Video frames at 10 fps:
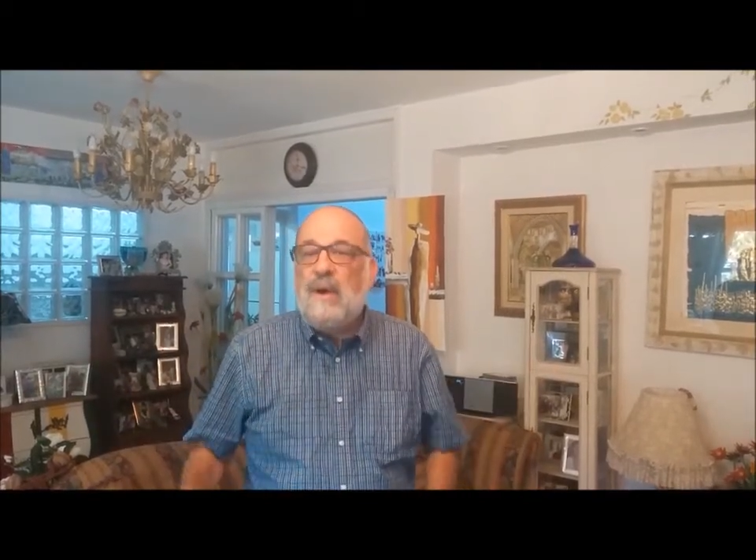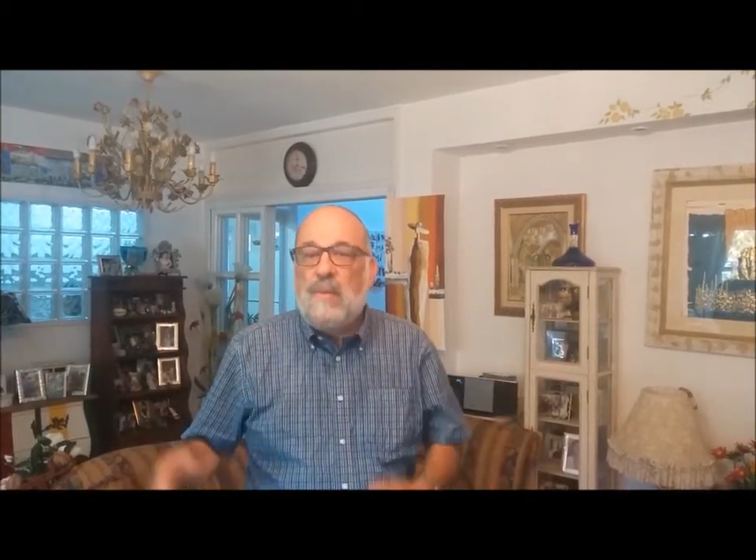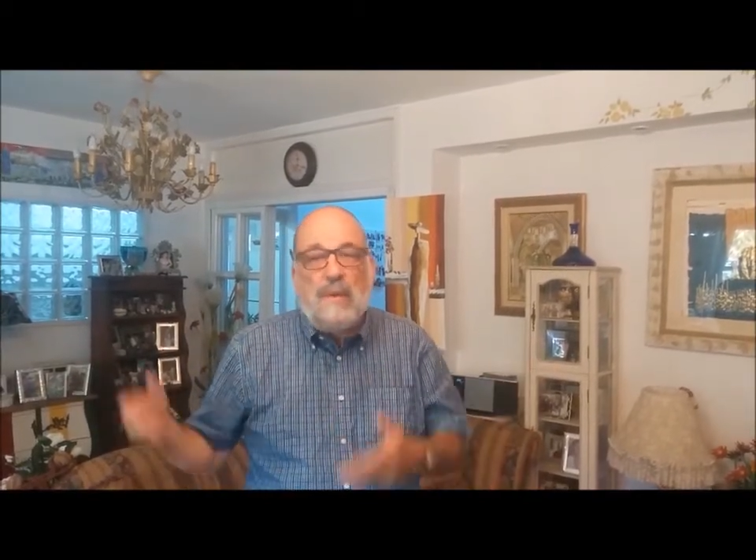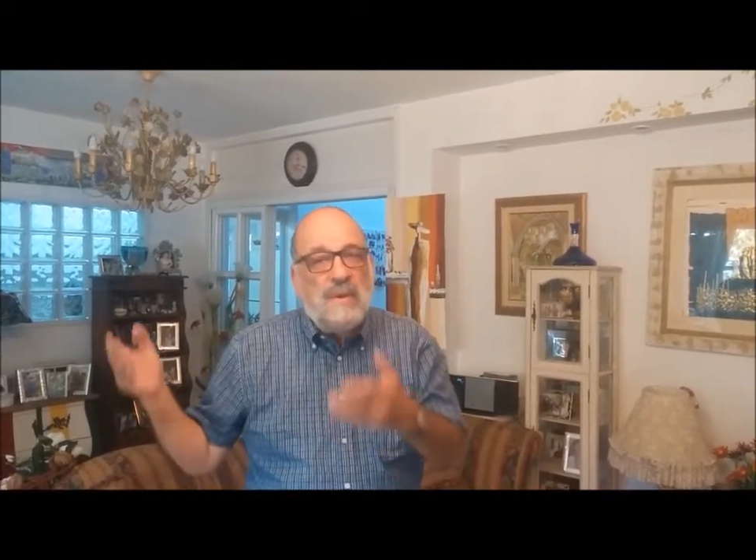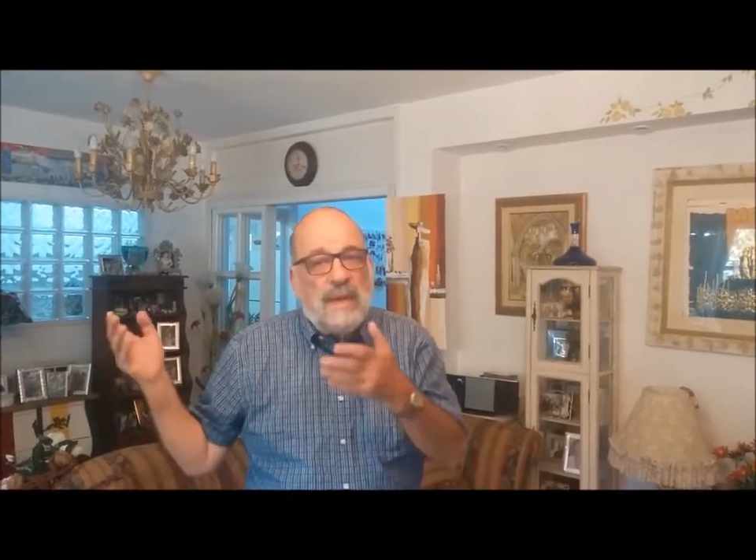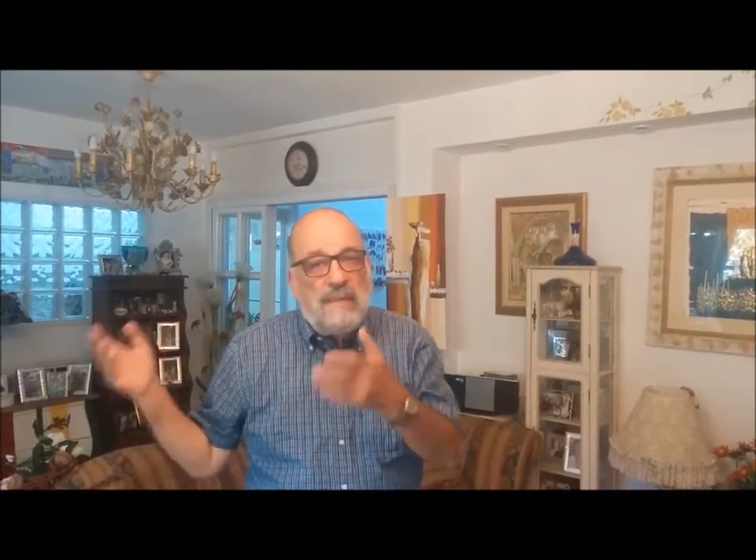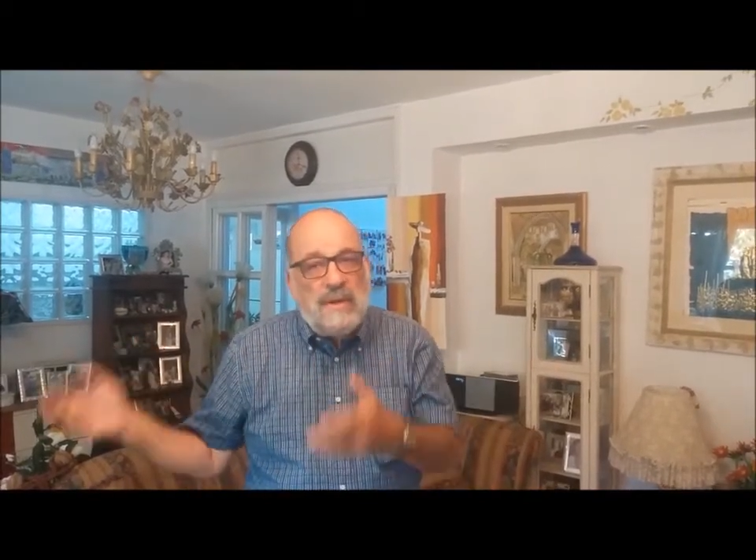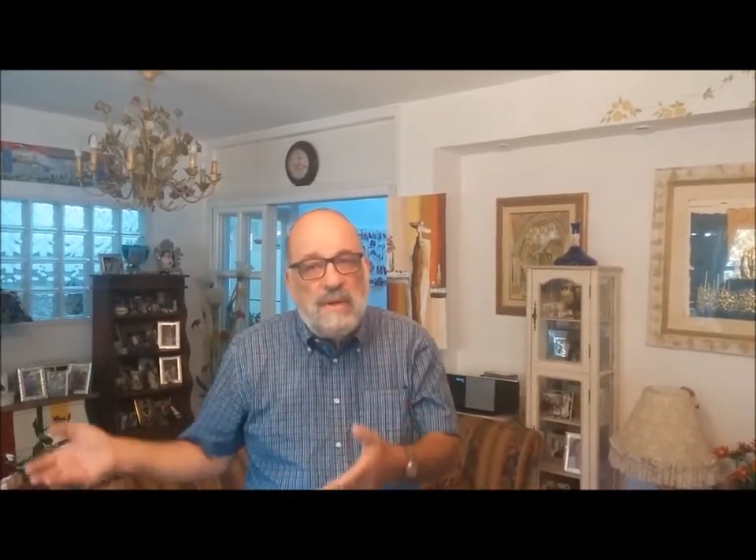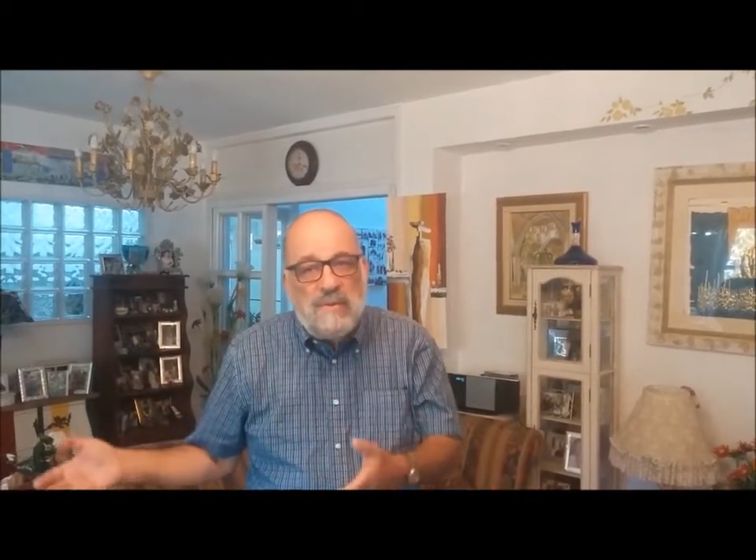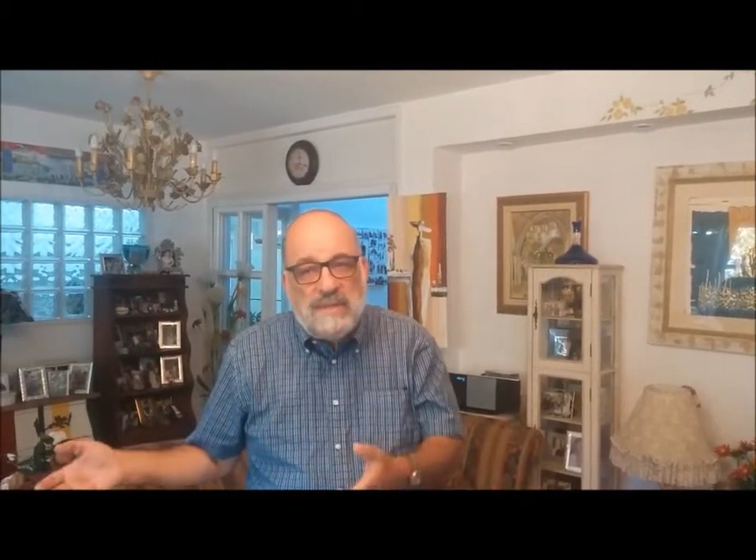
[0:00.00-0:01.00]
What will you get
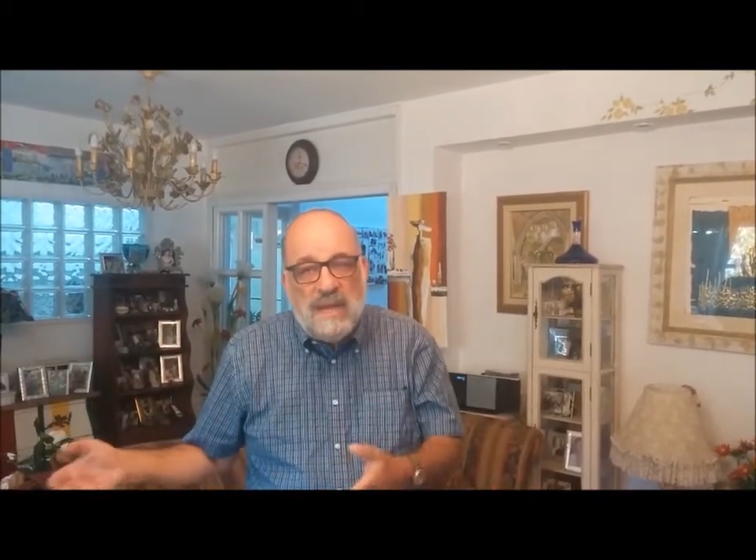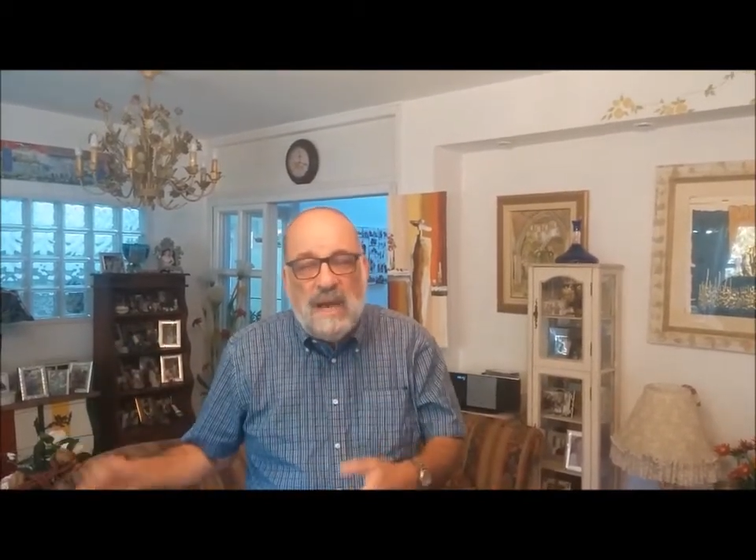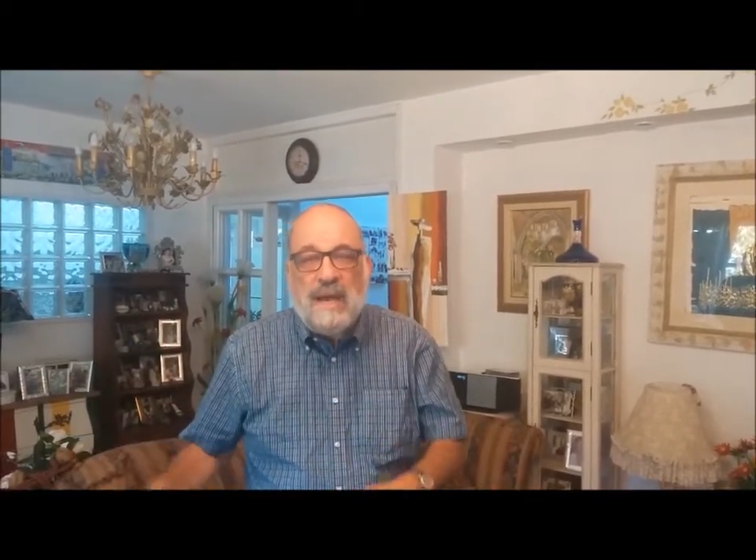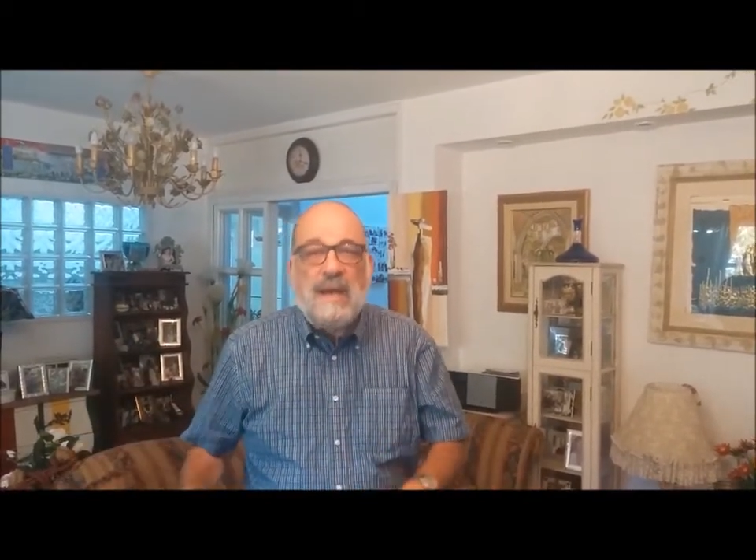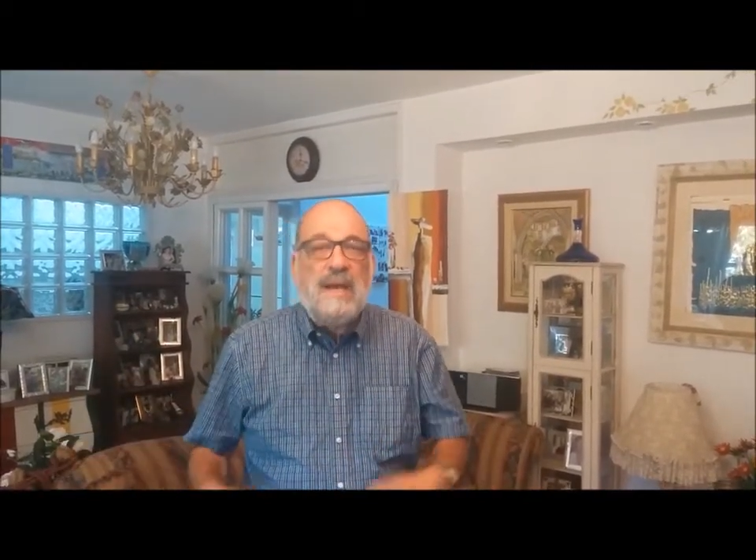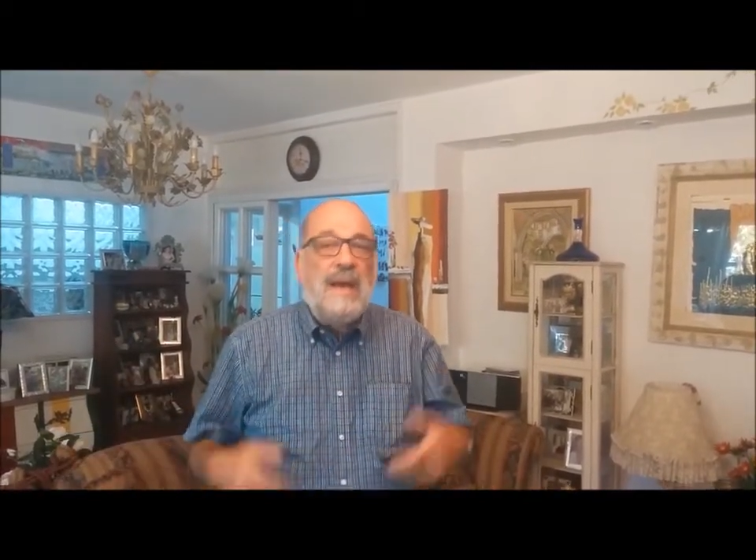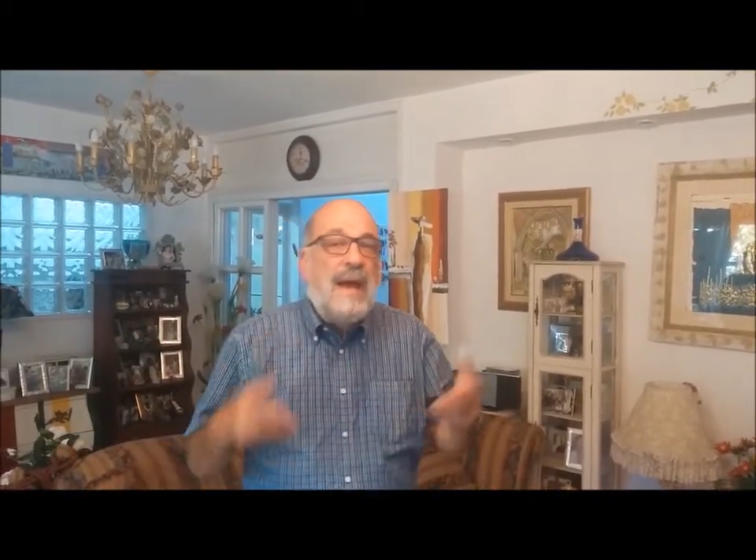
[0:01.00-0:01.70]
when you retire?